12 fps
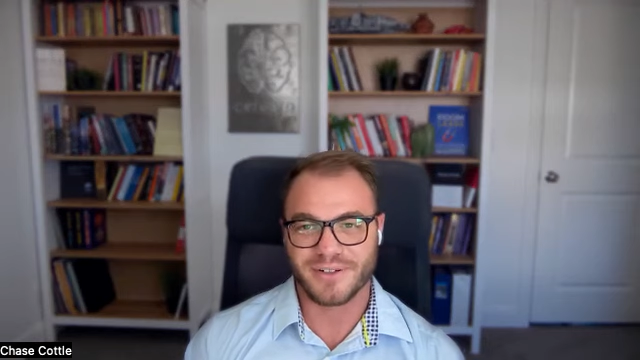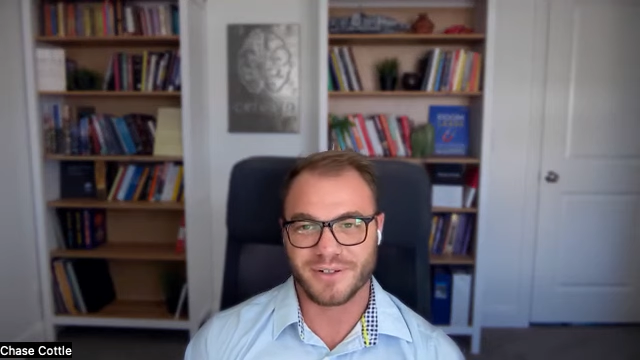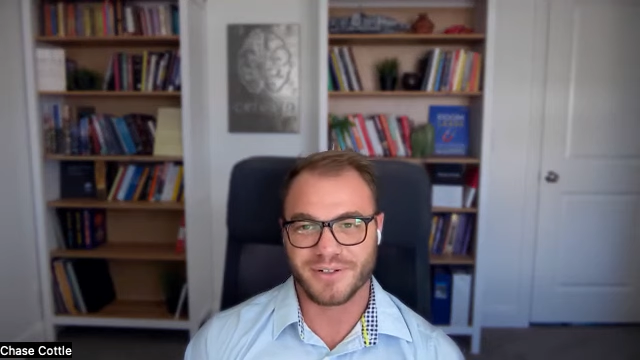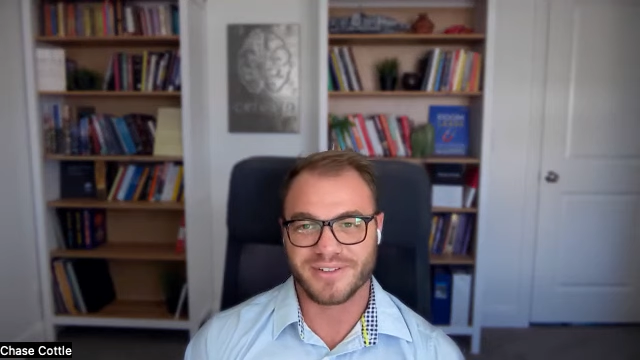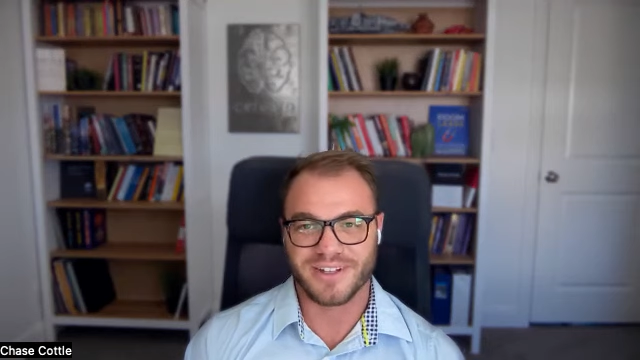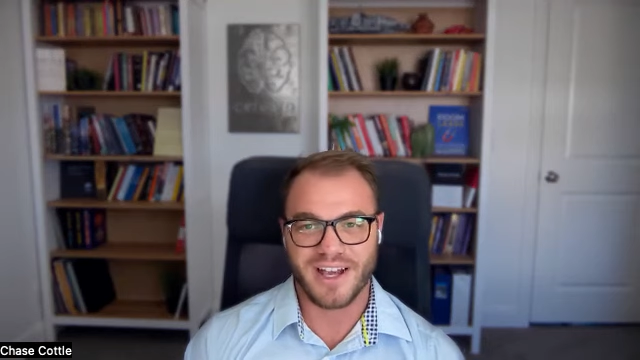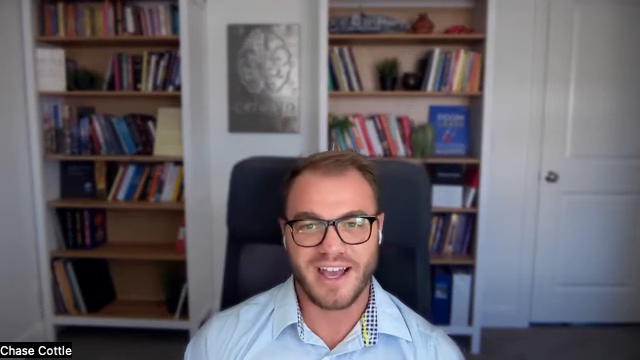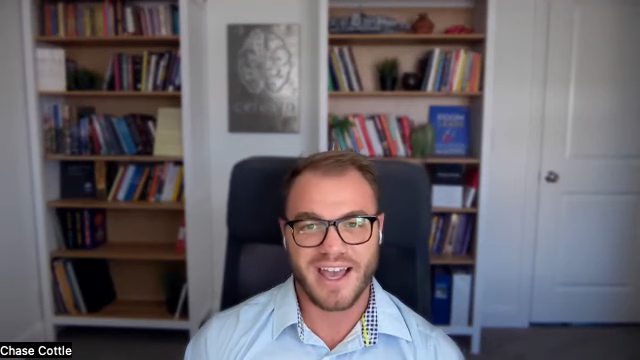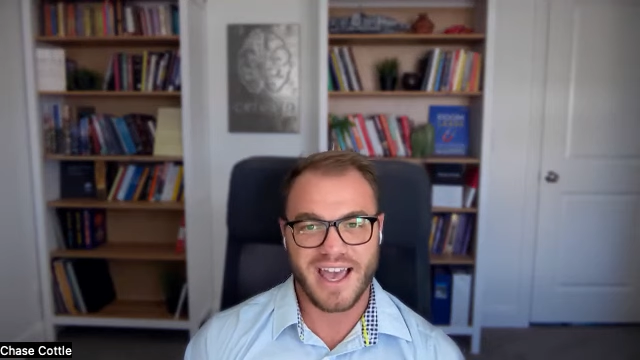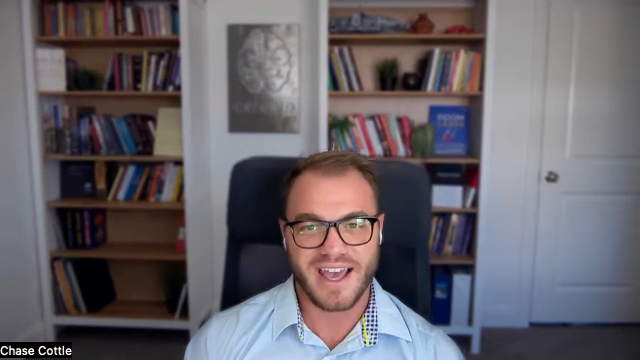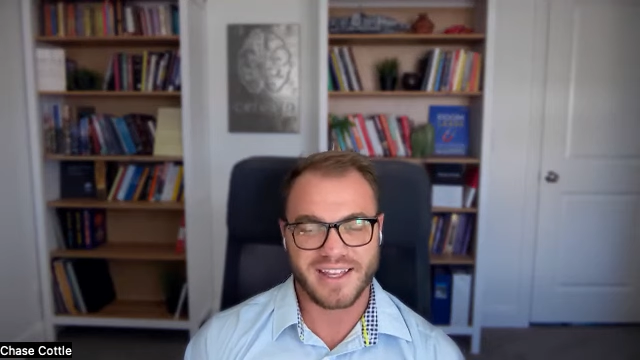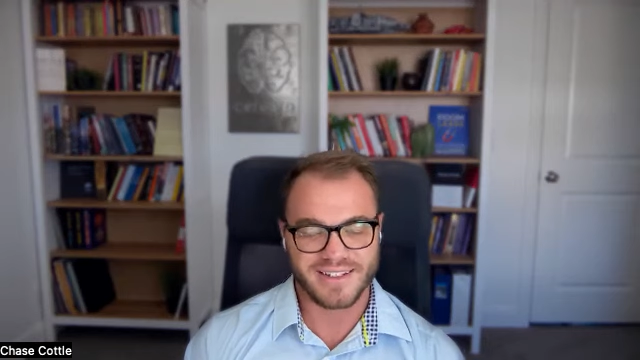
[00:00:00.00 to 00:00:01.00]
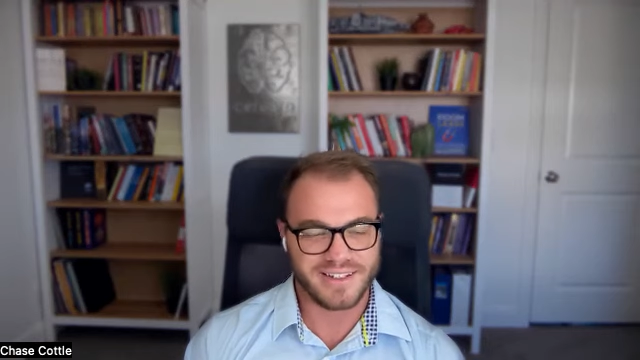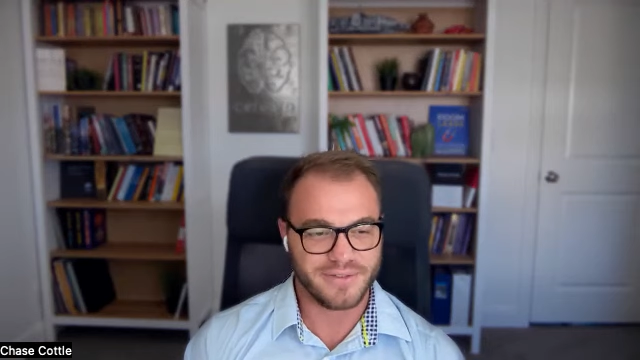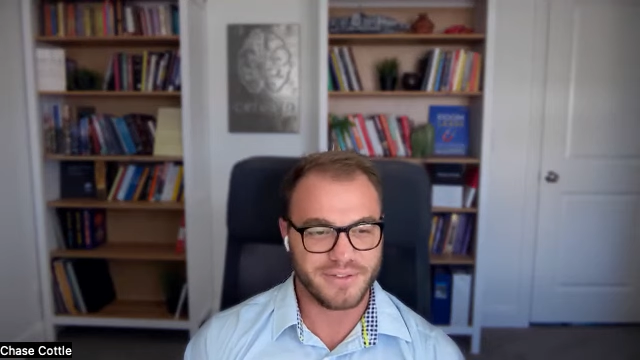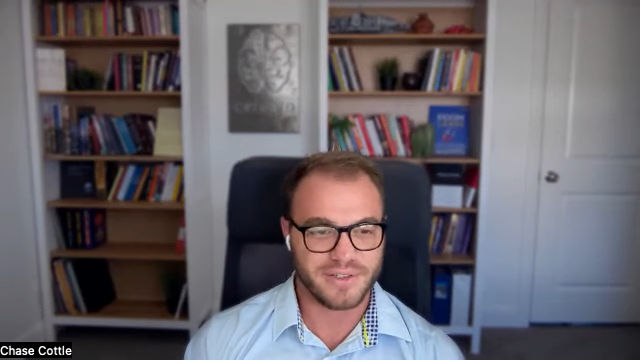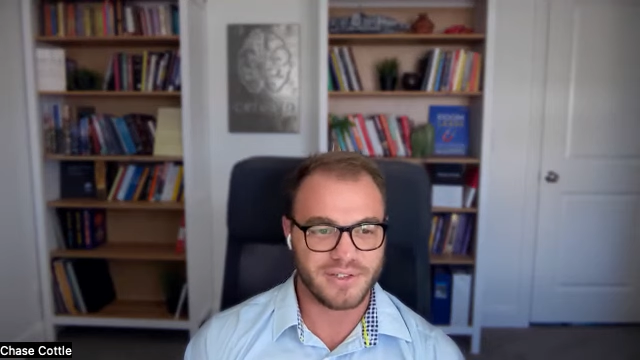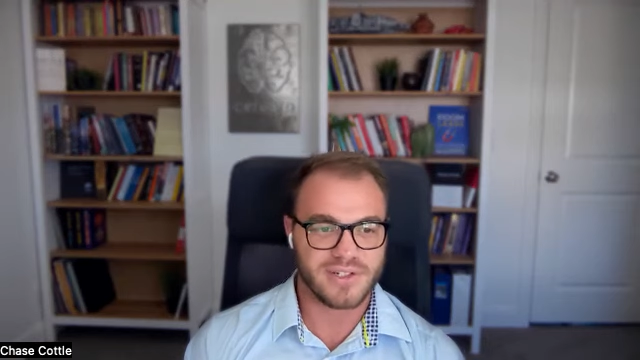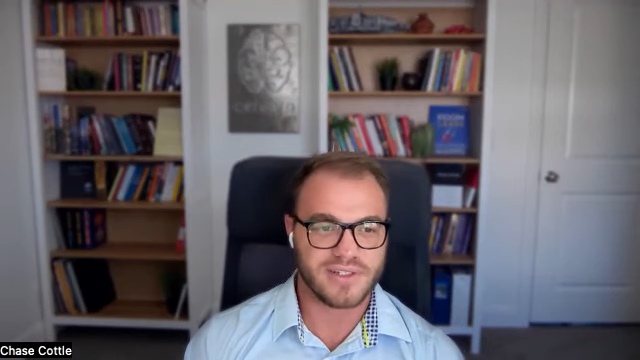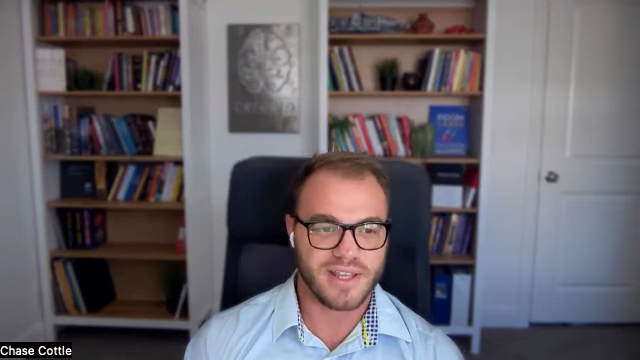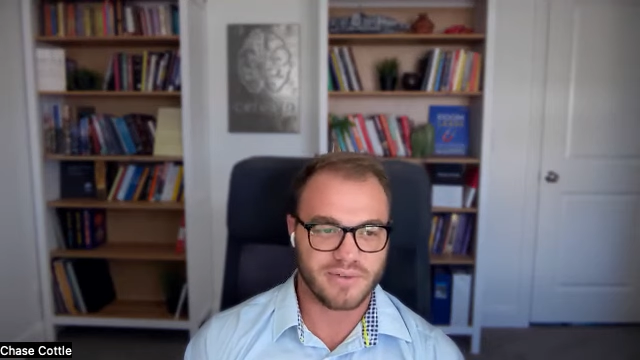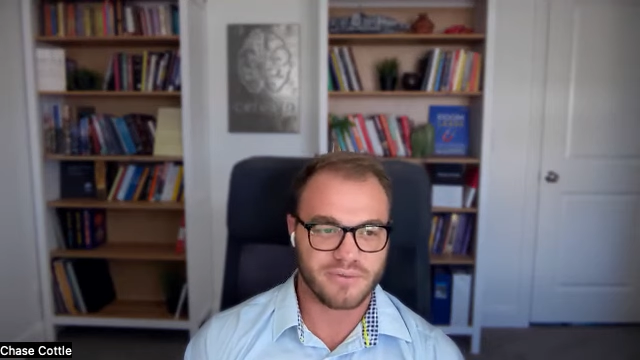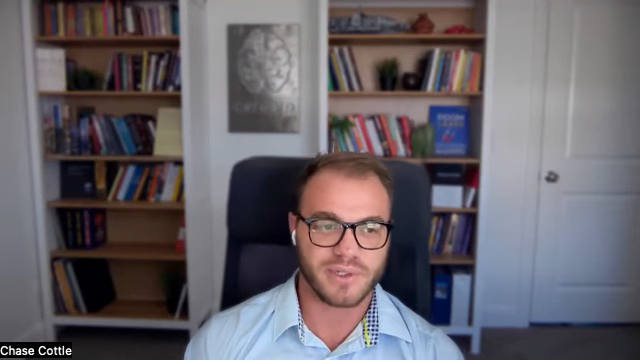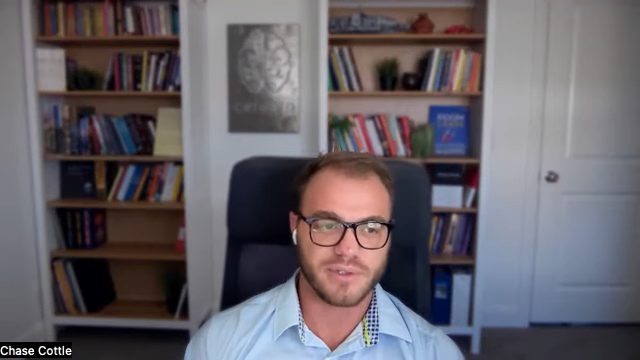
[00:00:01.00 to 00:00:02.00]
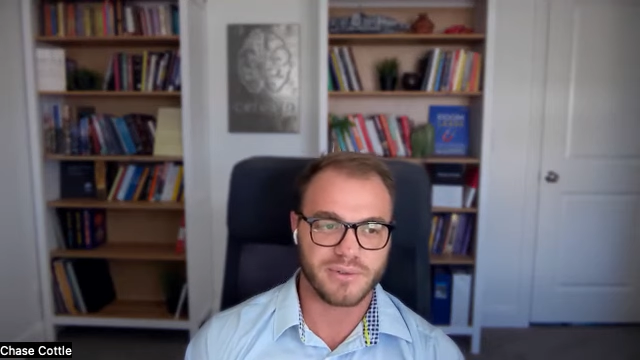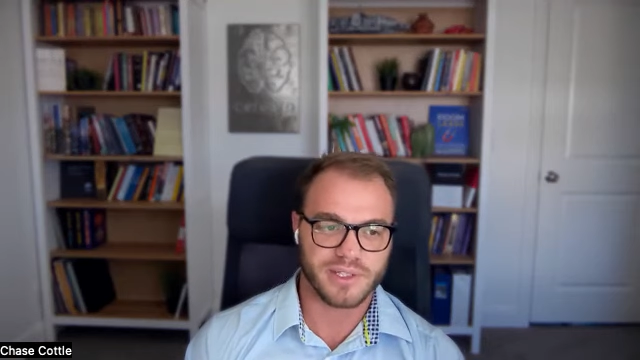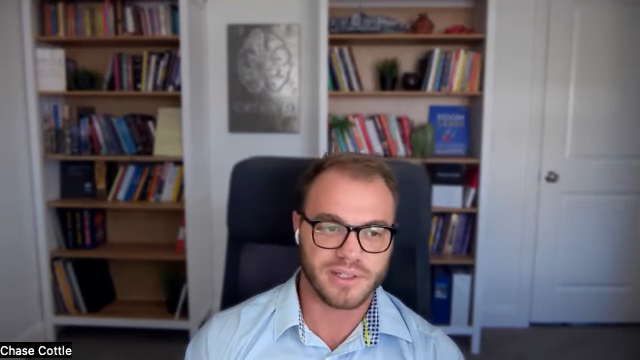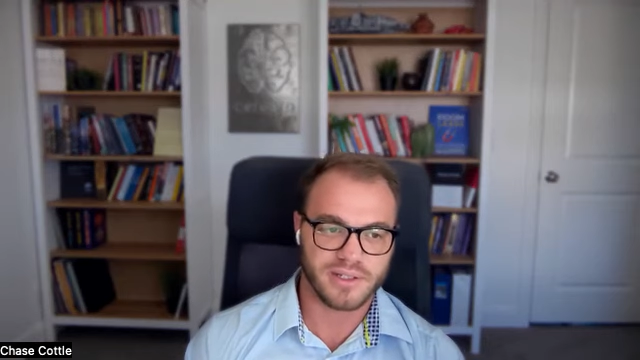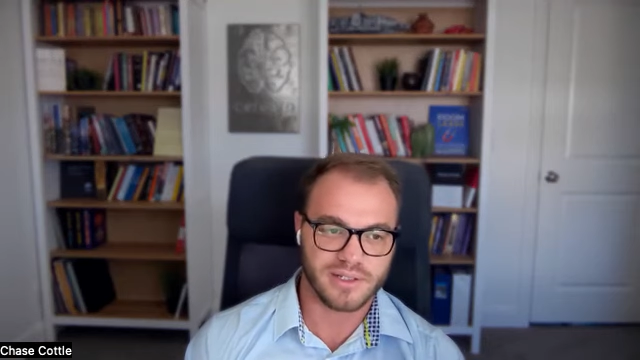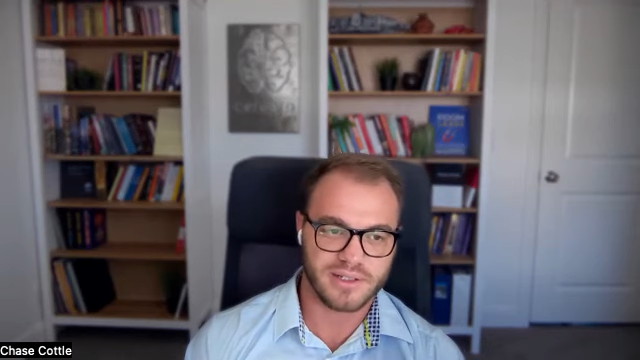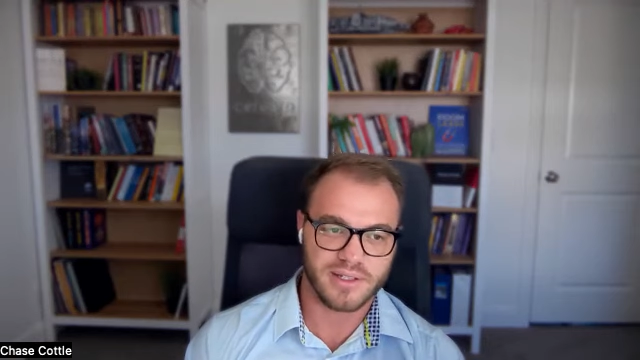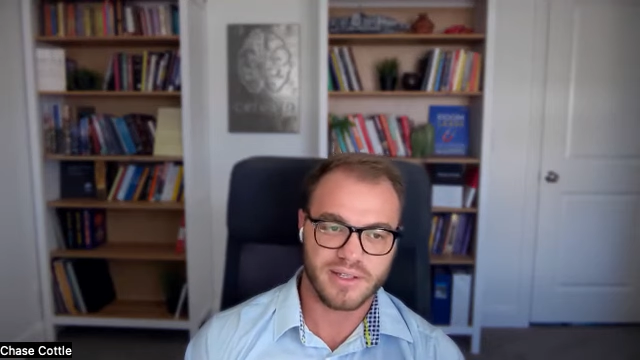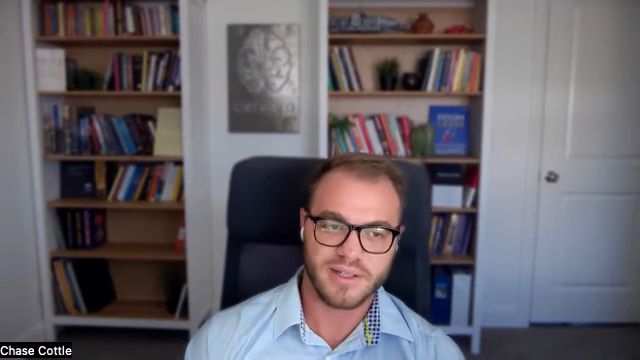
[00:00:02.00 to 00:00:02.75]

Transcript: or not had if you just have really, really good